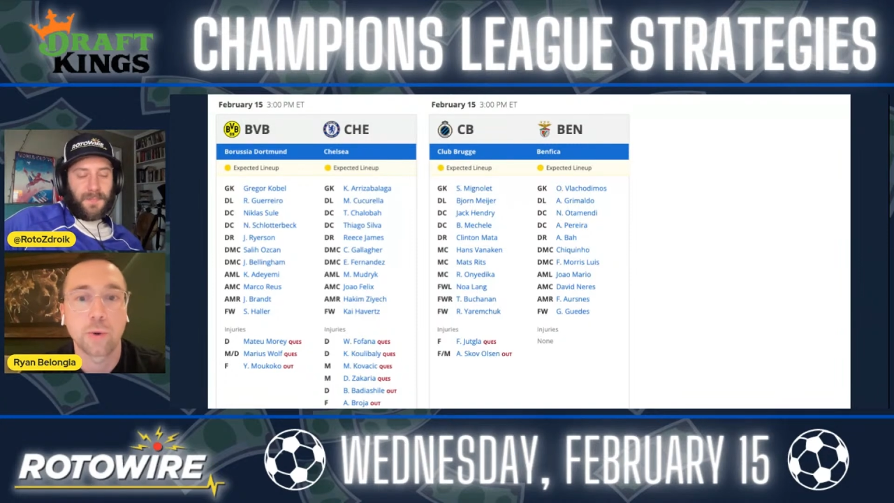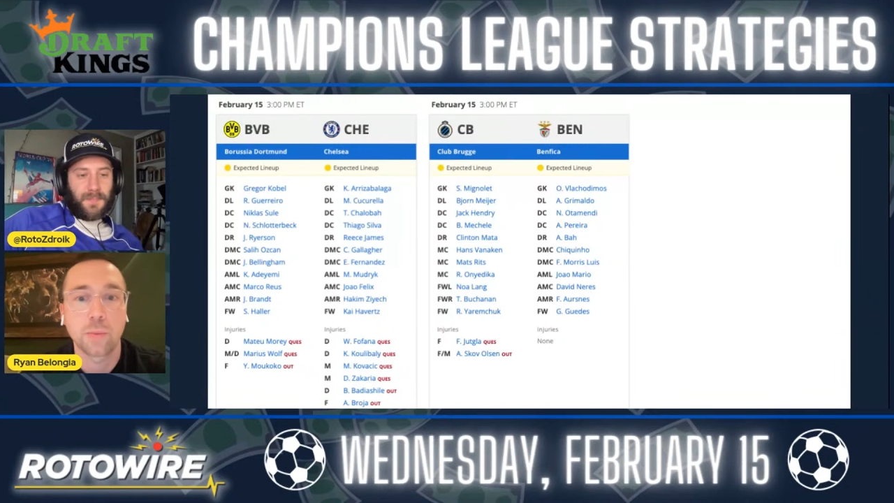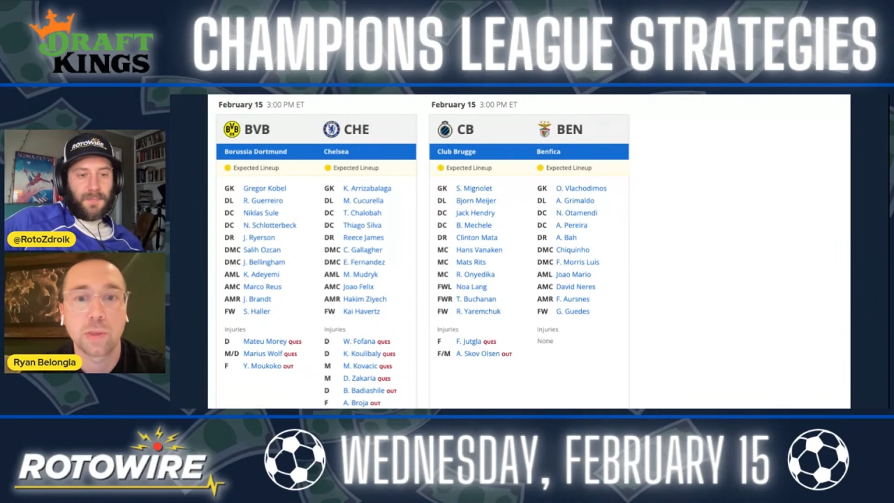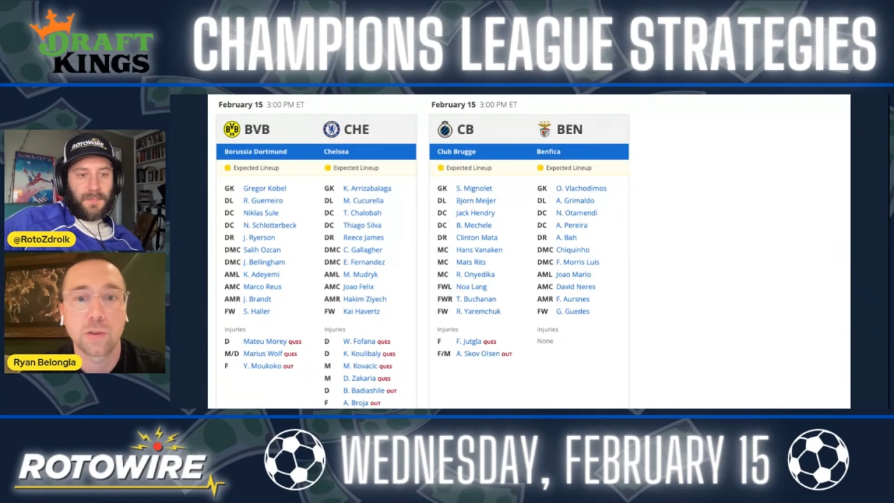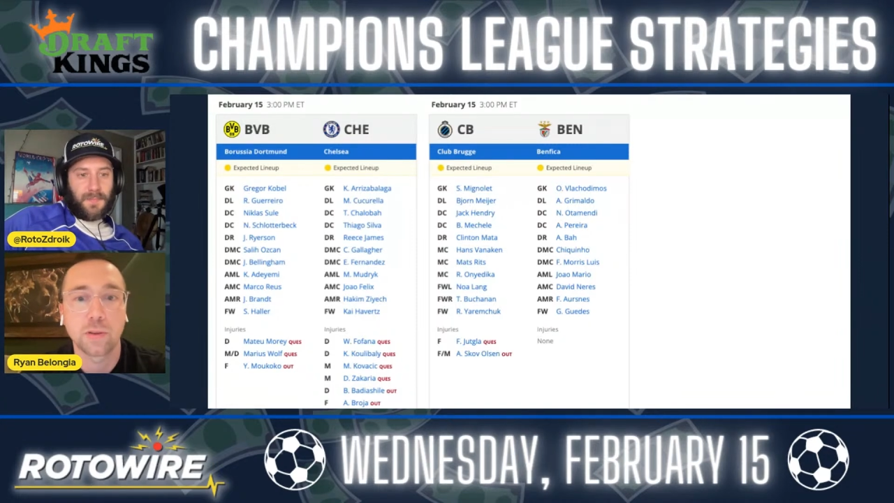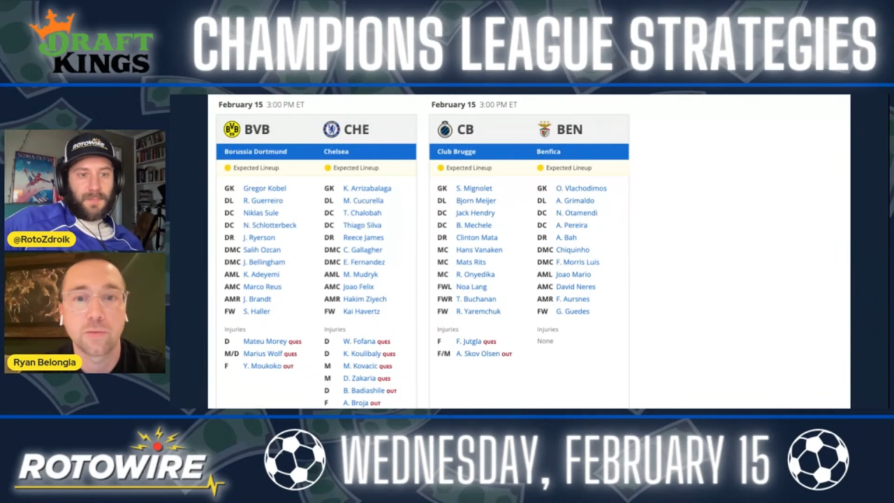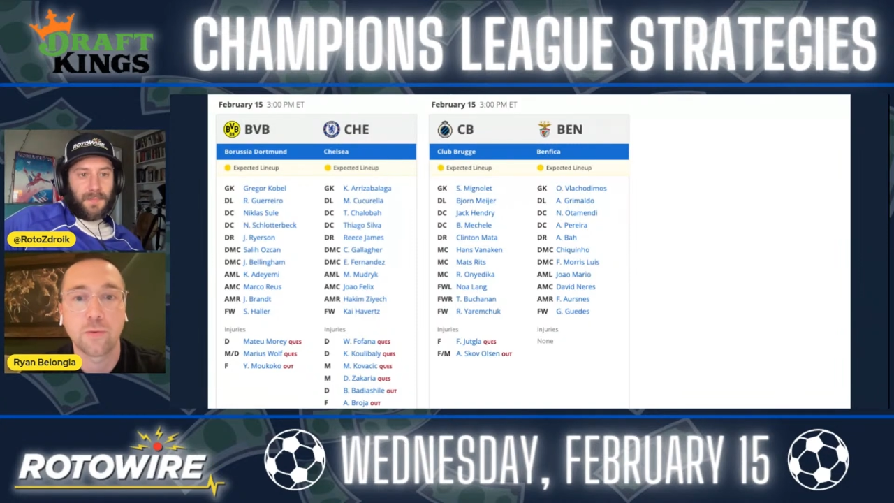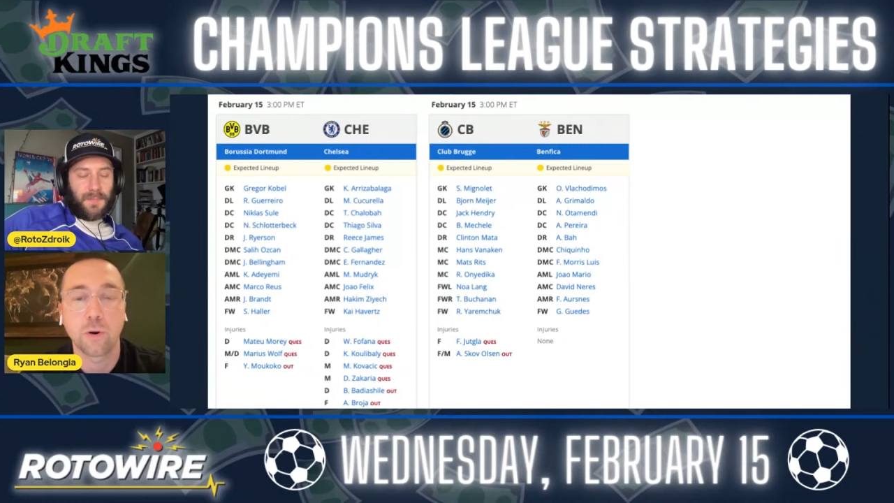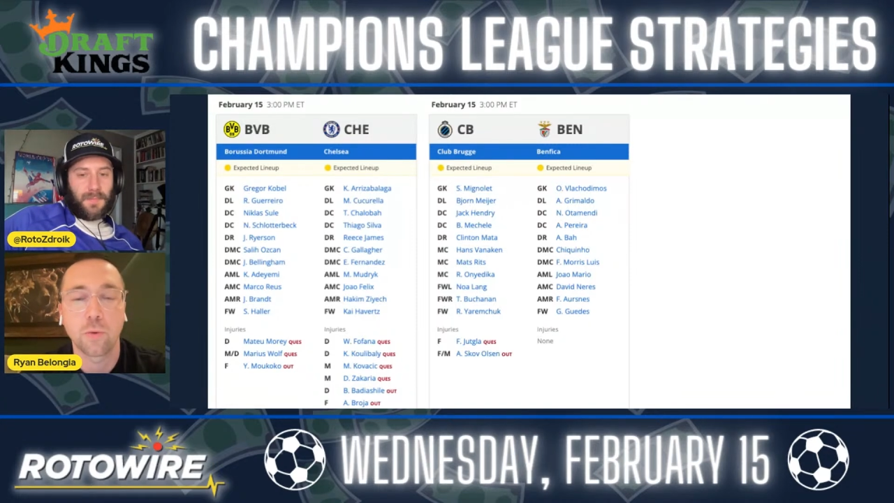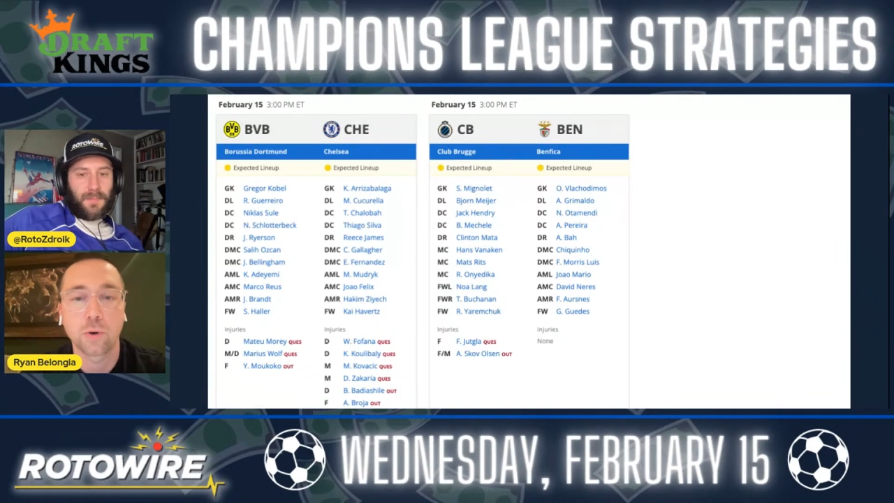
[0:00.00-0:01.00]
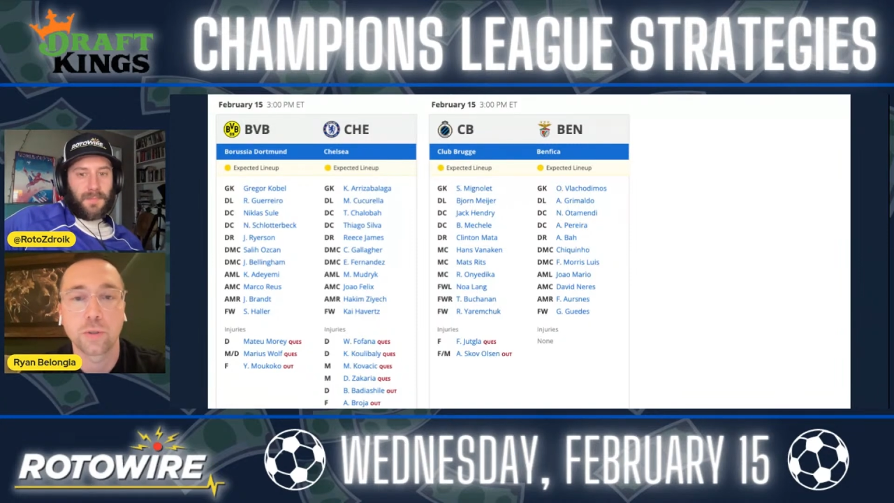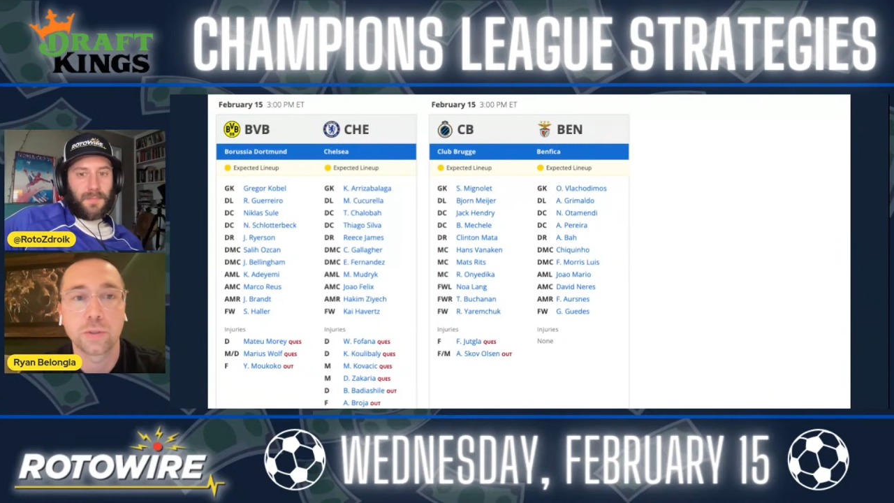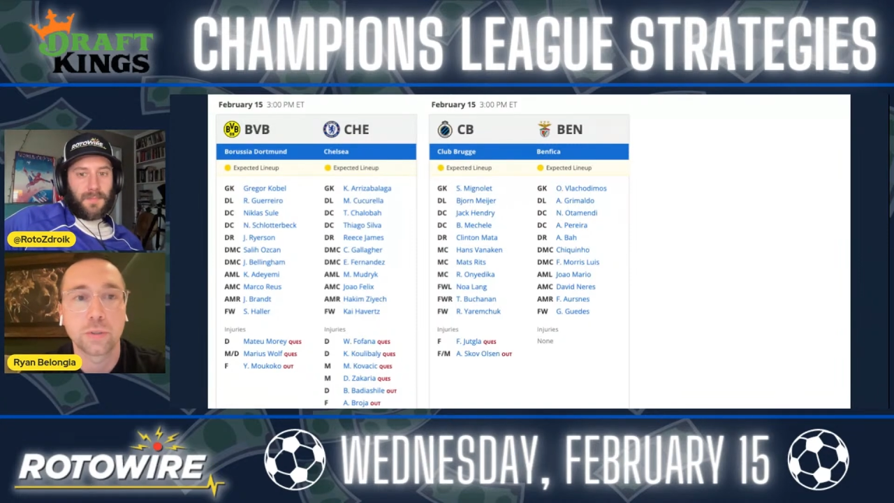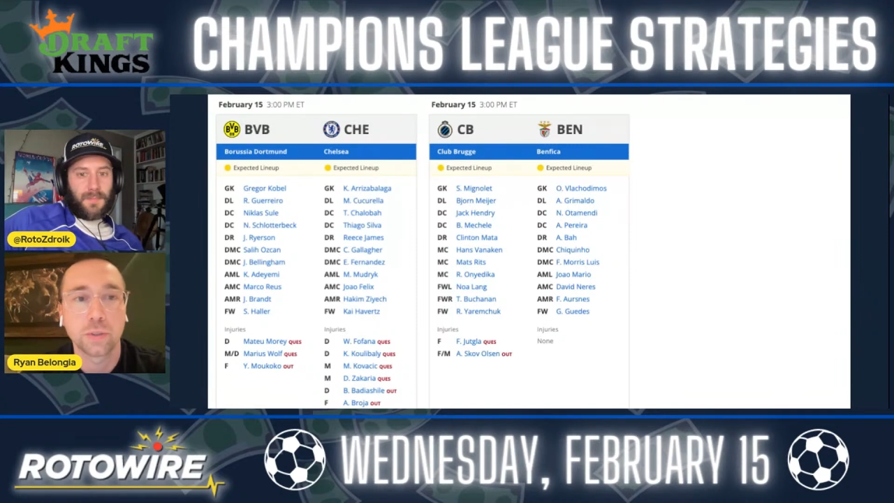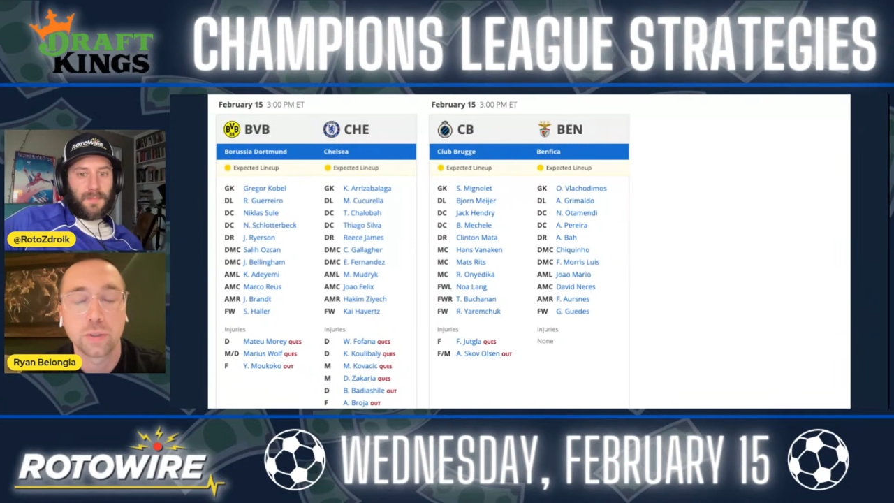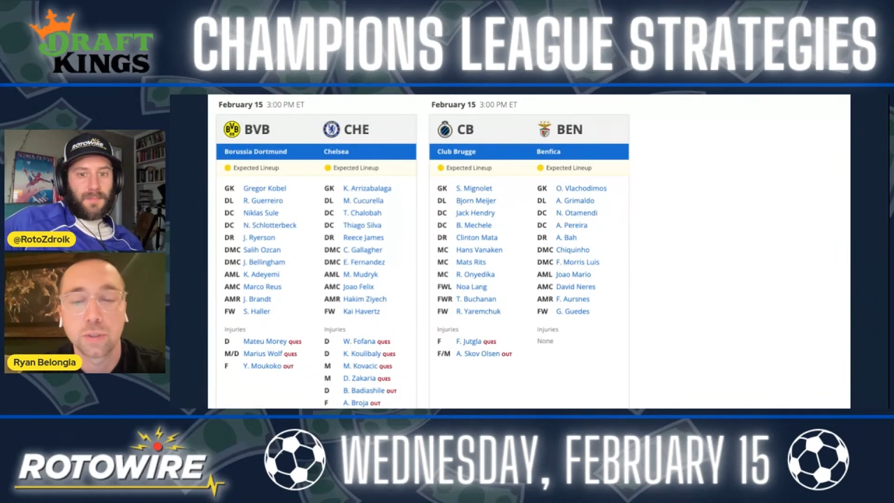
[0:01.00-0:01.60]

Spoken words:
But I mean, they're forwards.